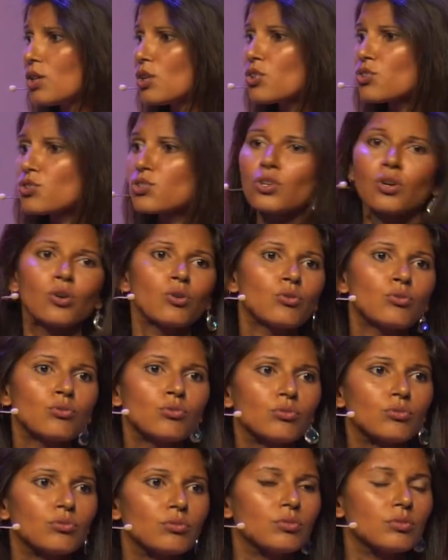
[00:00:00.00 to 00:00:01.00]
So
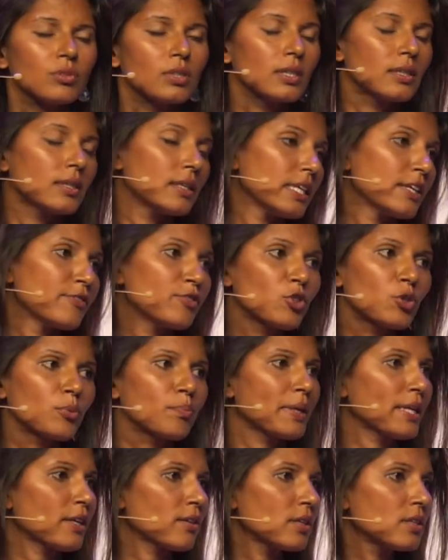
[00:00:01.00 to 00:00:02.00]
if you're
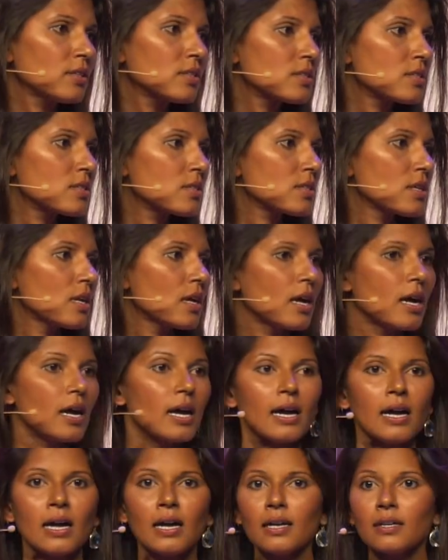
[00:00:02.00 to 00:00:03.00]
parents,
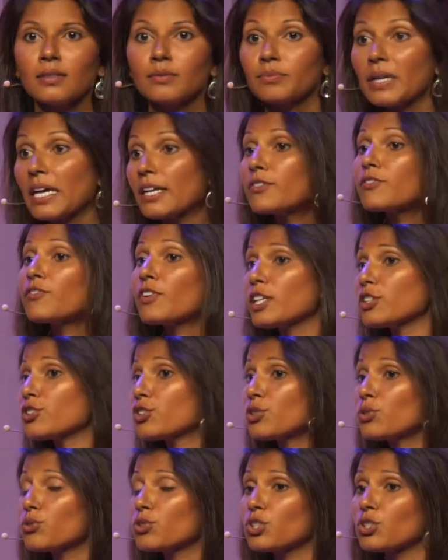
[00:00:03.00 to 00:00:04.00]
uh, I
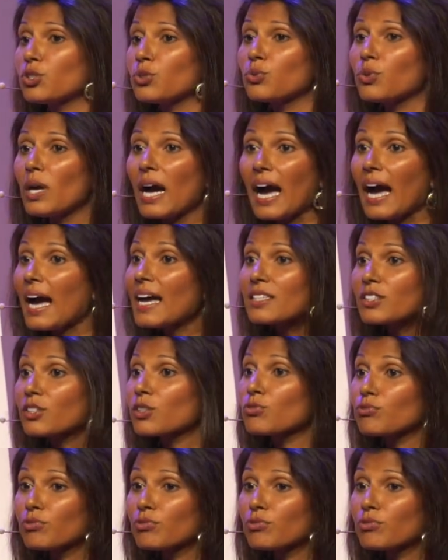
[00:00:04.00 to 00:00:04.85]
invite you to ask a